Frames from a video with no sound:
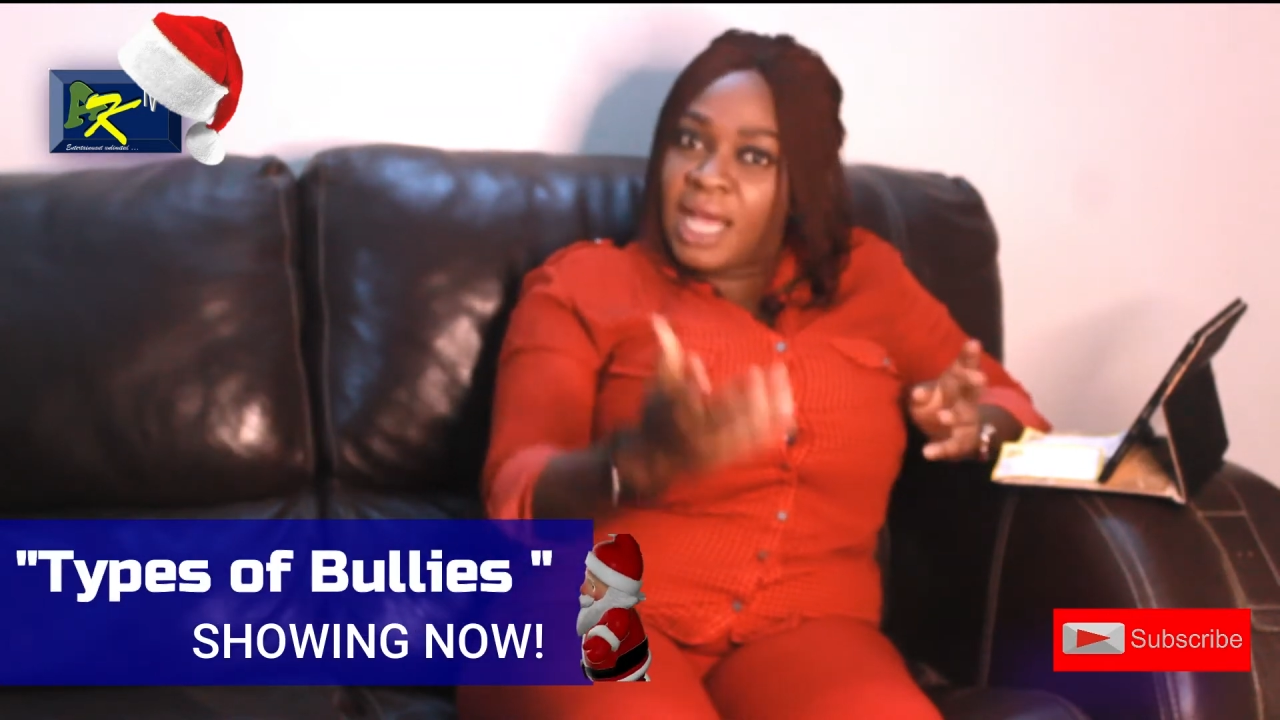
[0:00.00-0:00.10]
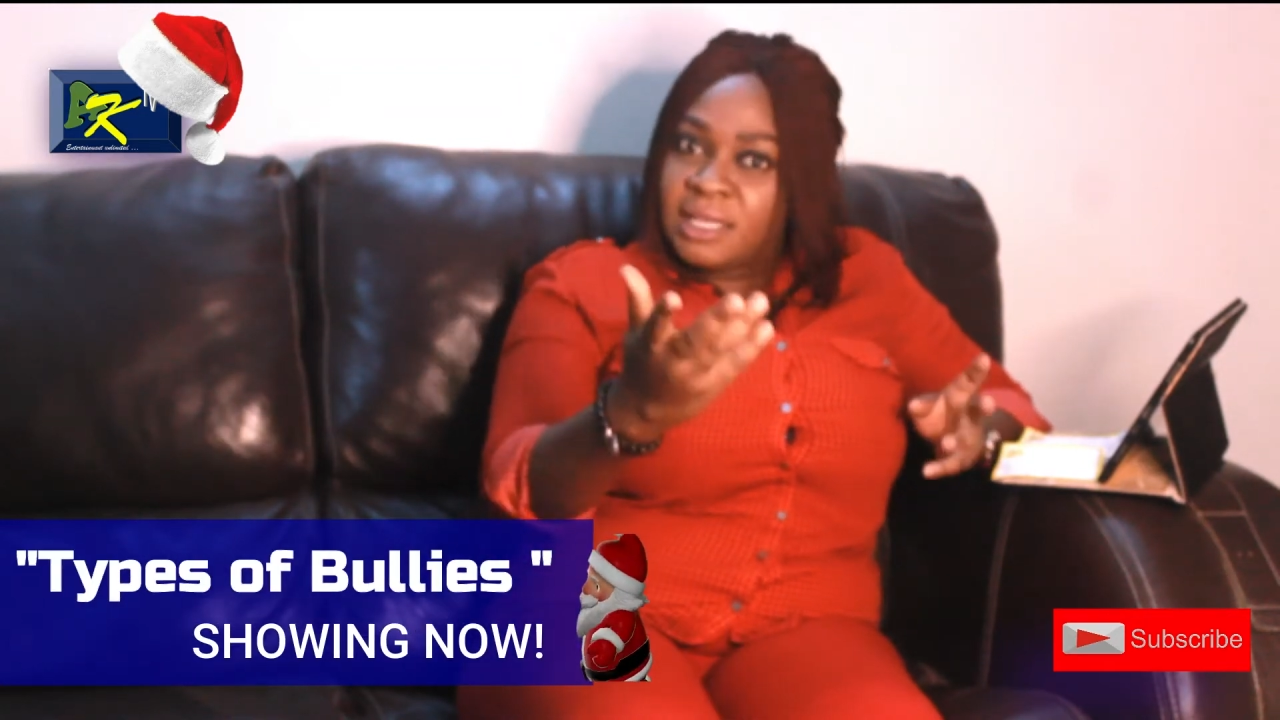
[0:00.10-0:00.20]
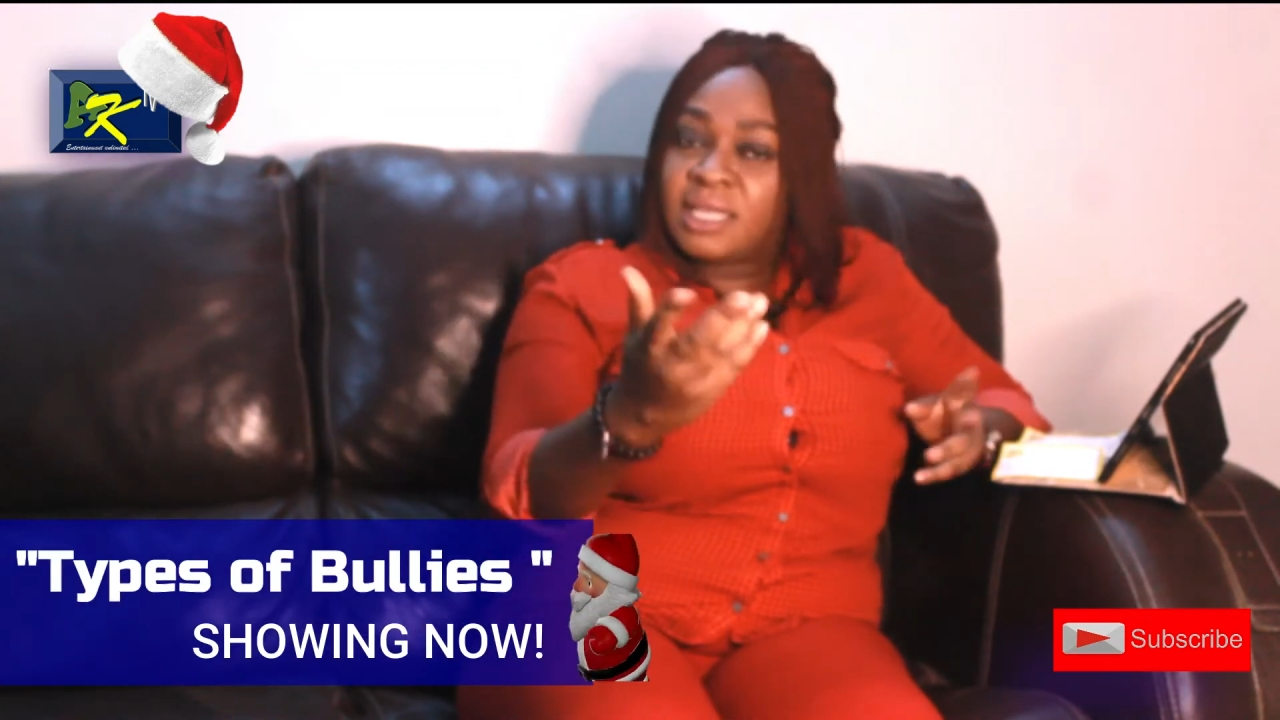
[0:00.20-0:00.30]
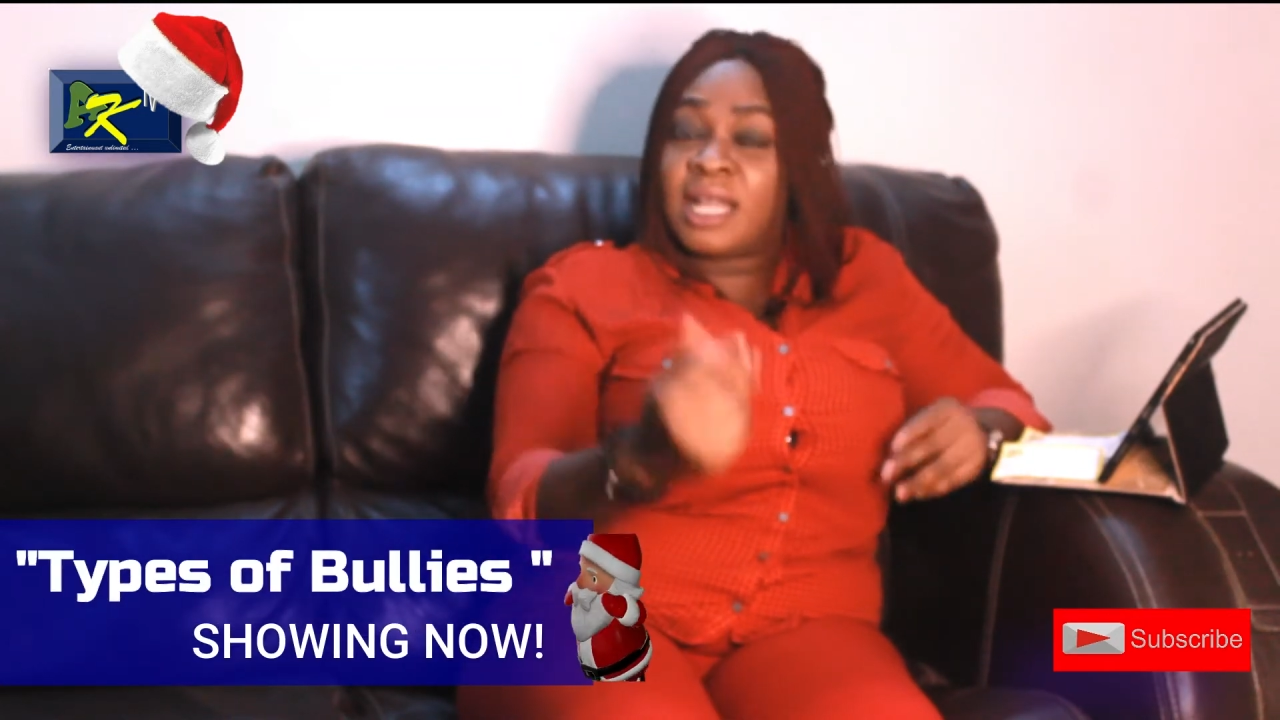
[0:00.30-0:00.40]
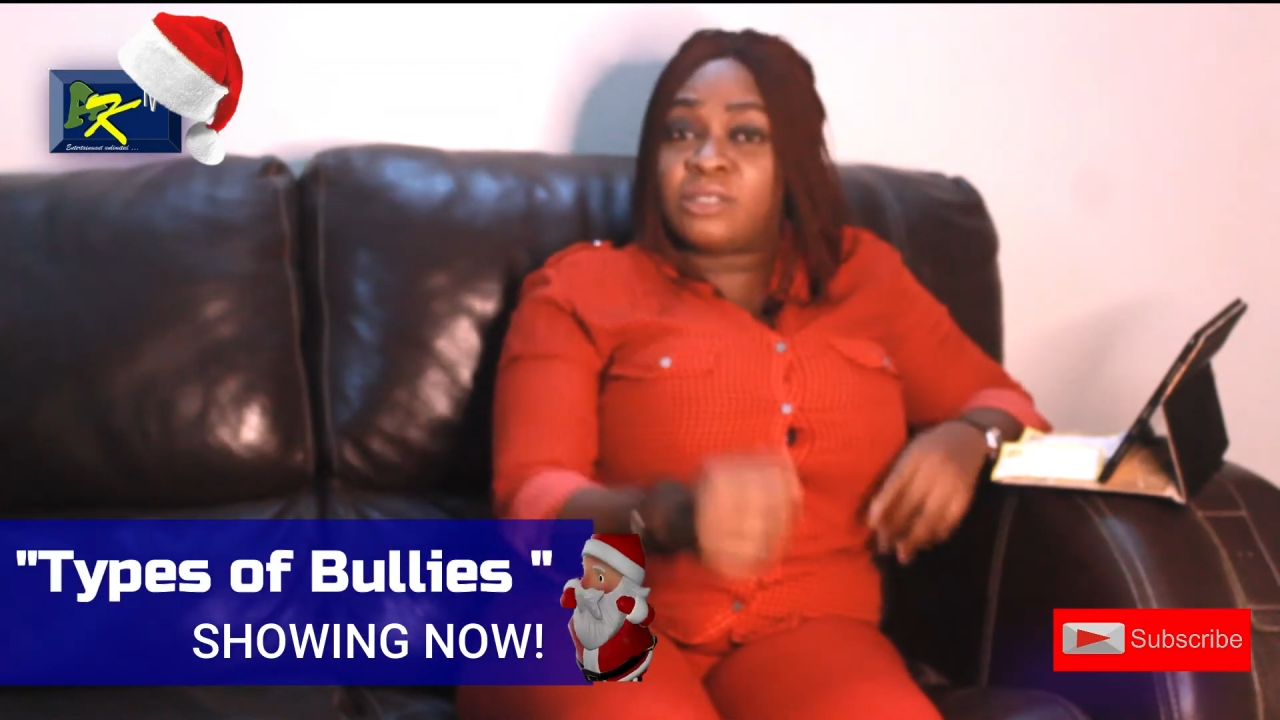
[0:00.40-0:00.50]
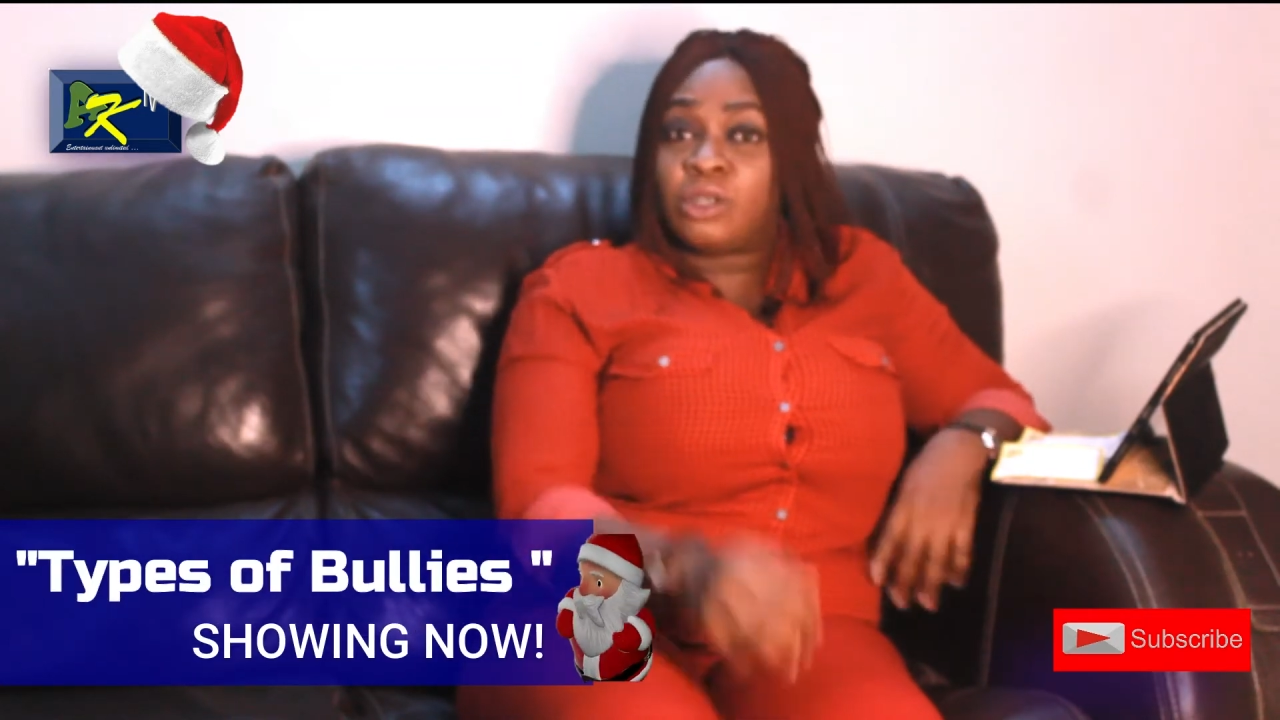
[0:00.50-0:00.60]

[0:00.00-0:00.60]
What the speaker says: I think that's